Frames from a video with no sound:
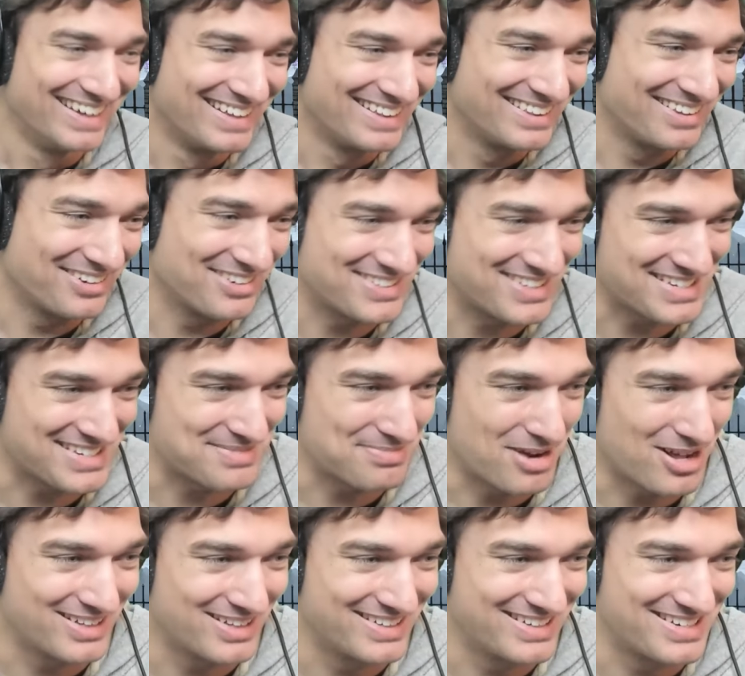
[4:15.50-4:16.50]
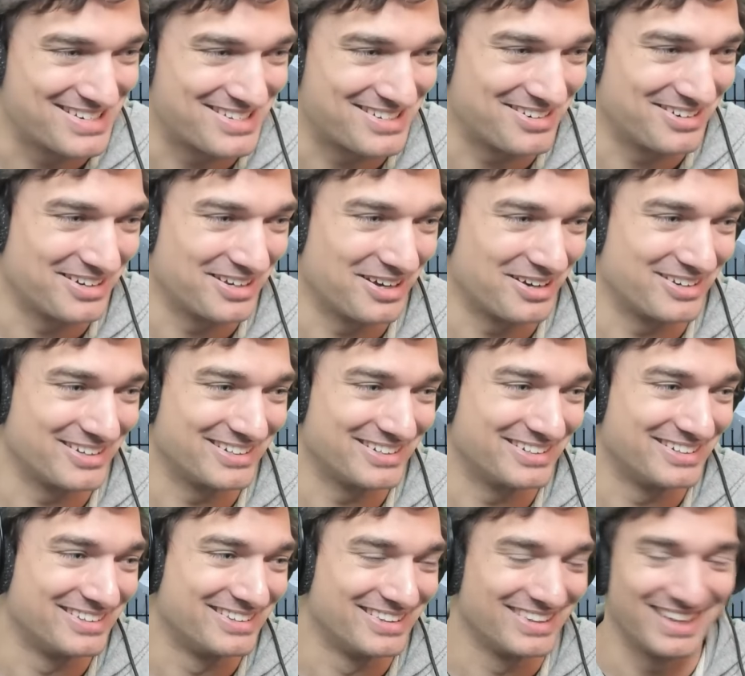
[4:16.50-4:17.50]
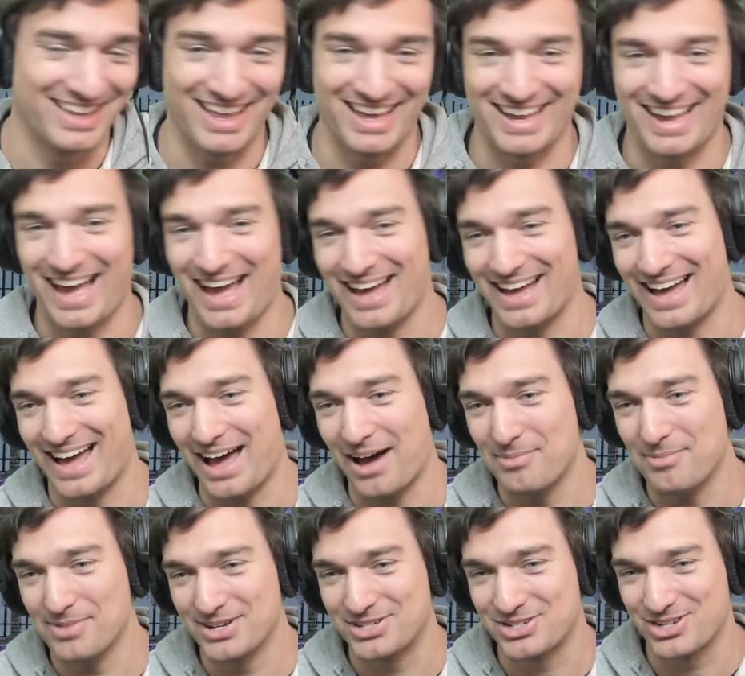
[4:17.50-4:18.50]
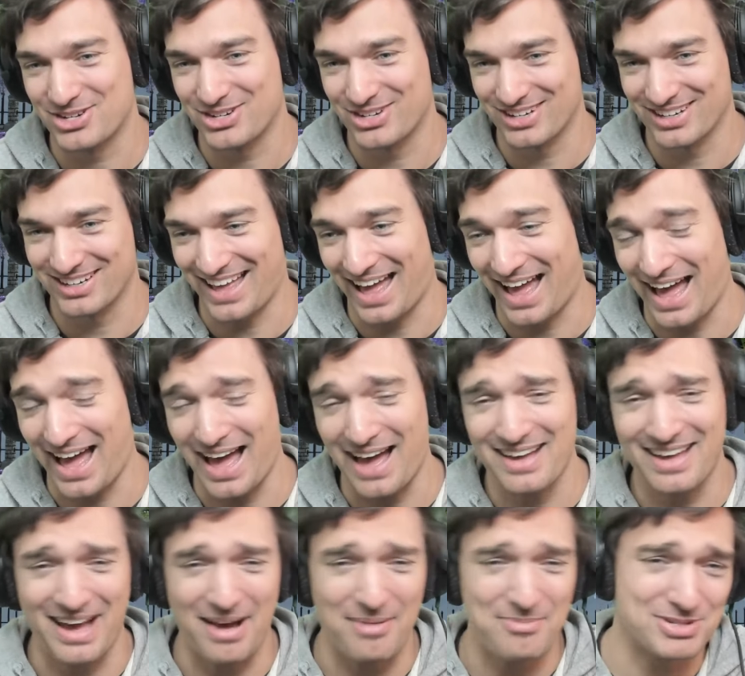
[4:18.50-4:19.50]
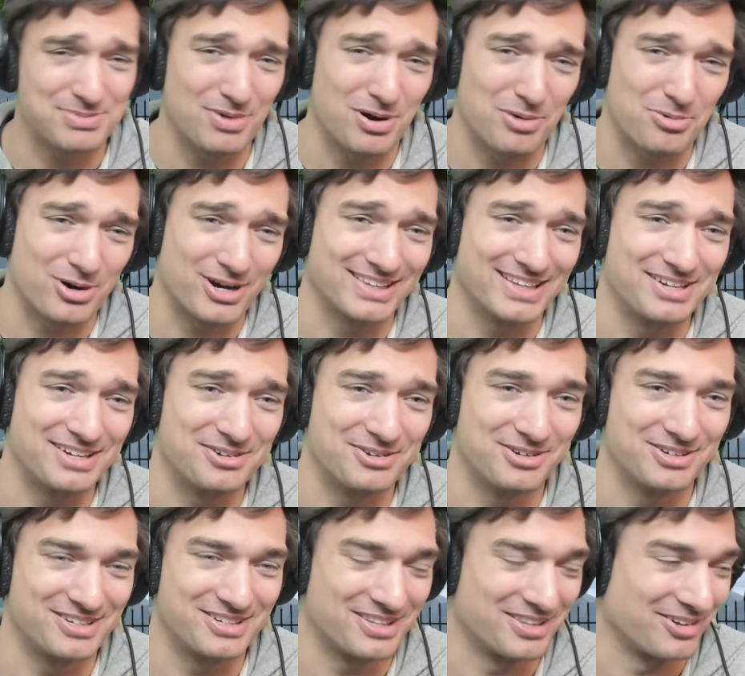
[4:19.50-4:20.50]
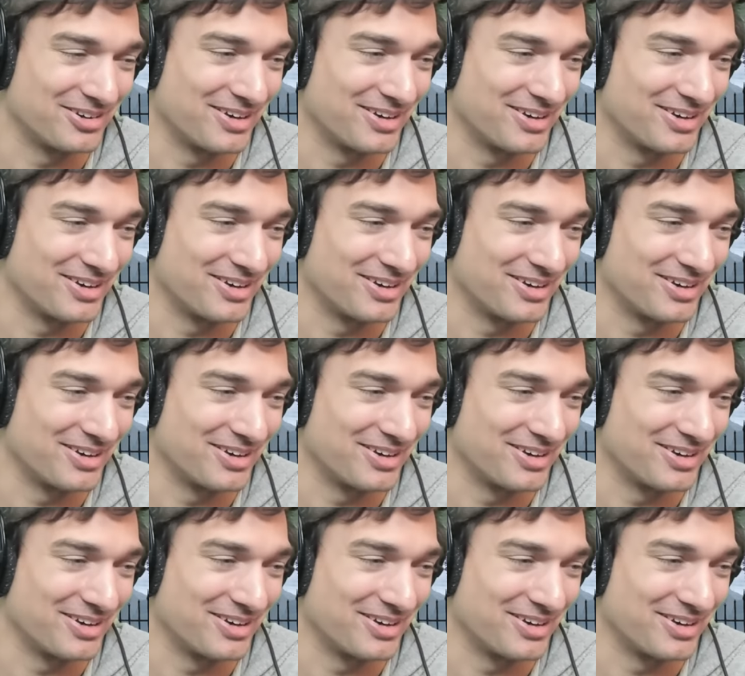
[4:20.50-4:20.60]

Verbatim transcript: They're just a small indie studio, dude. Like, how, how much, how much more work can they do to their